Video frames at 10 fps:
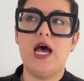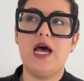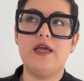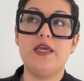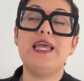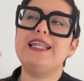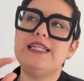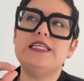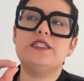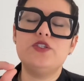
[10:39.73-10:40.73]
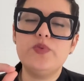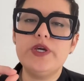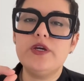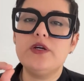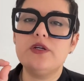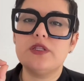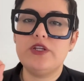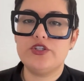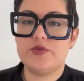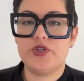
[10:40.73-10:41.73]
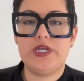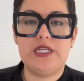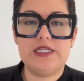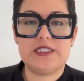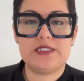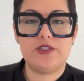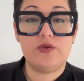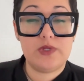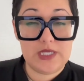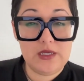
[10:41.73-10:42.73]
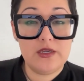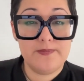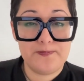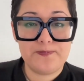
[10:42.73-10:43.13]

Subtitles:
and this is where leadership training is unique.